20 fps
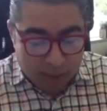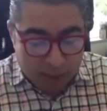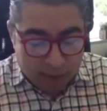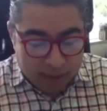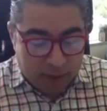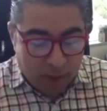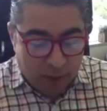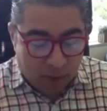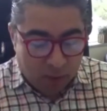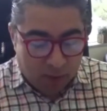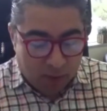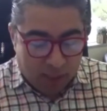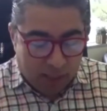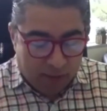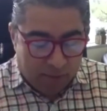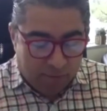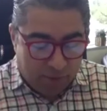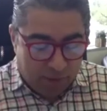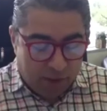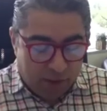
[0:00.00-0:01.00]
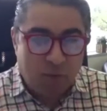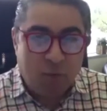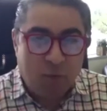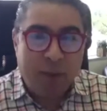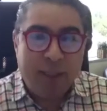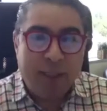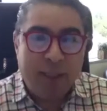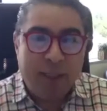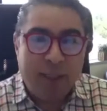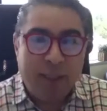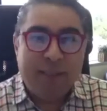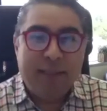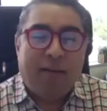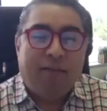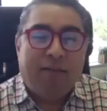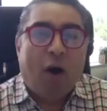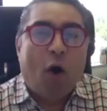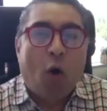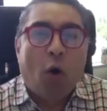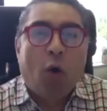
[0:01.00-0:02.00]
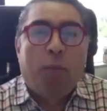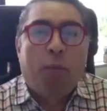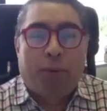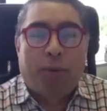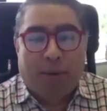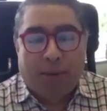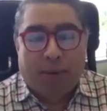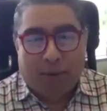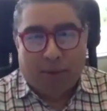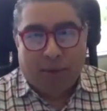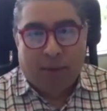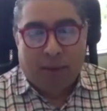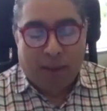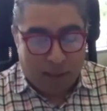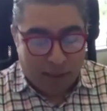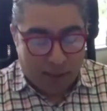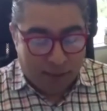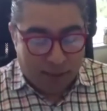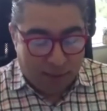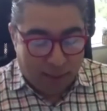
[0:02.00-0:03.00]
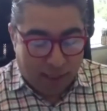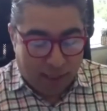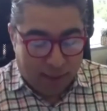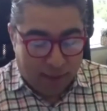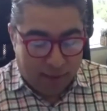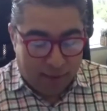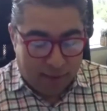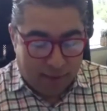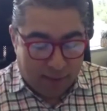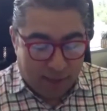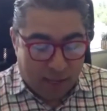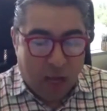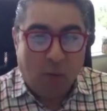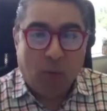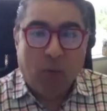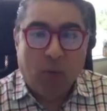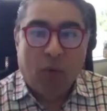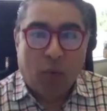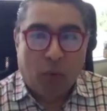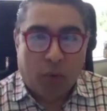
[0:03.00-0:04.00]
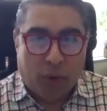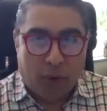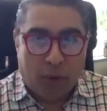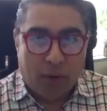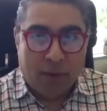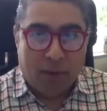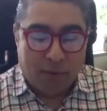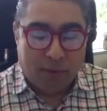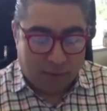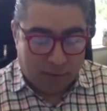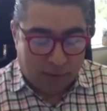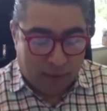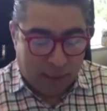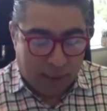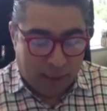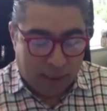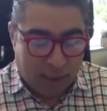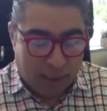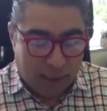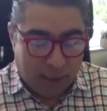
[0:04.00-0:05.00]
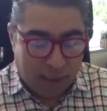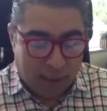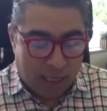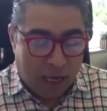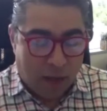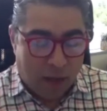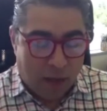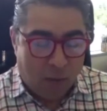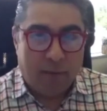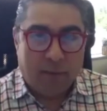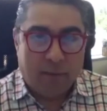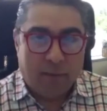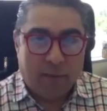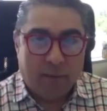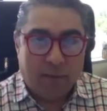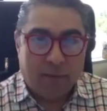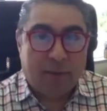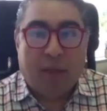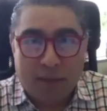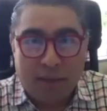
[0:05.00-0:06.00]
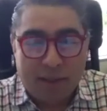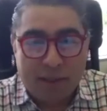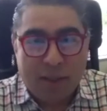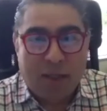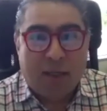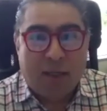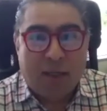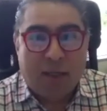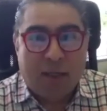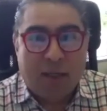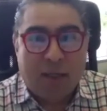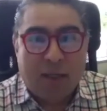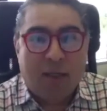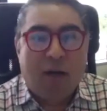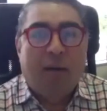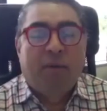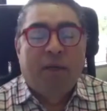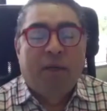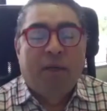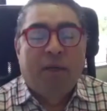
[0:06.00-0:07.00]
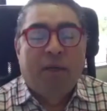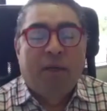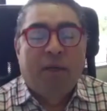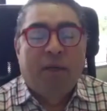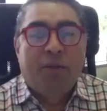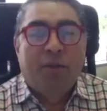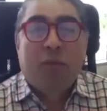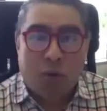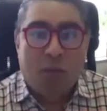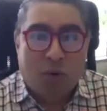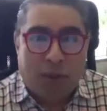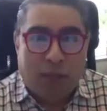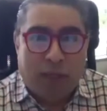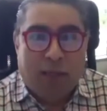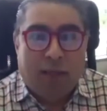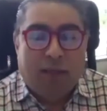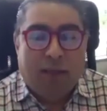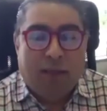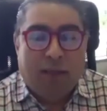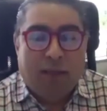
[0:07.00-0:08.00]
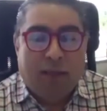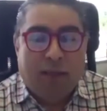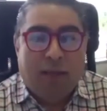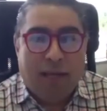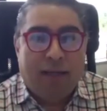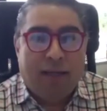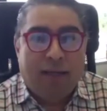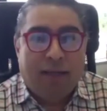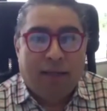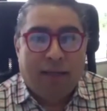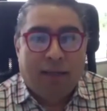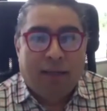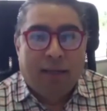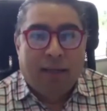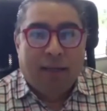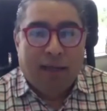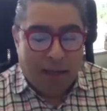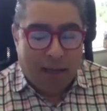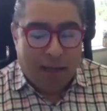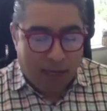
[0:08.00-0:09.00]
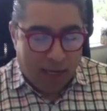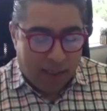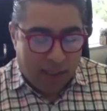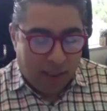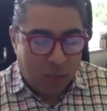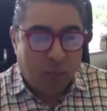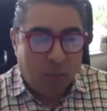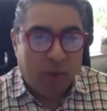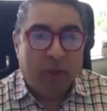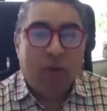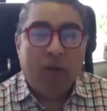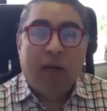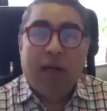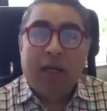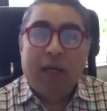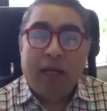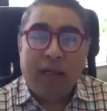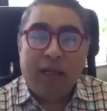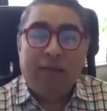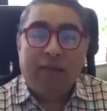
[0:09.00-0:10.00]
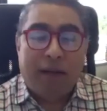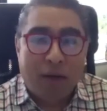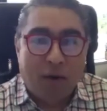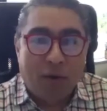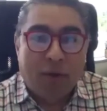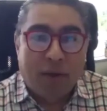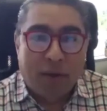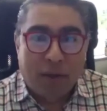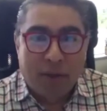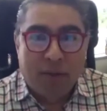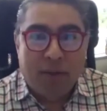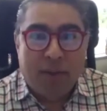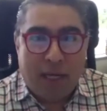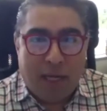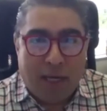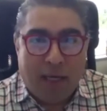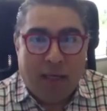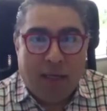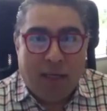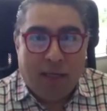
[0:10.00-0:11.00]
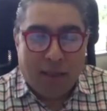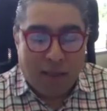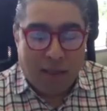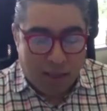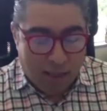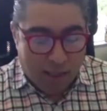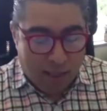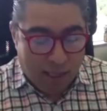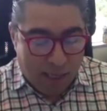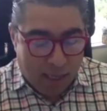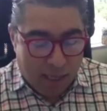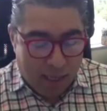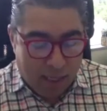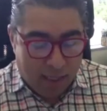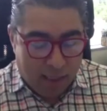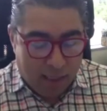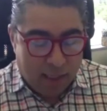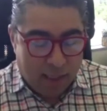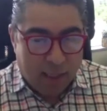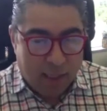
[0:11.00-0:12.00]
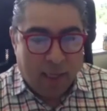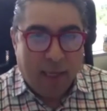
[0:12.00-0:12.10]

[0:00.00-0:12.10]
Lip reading: So if we didn't have hope that our world and our sun is going to come tomorrow morning again, and that we're going to live another good day, and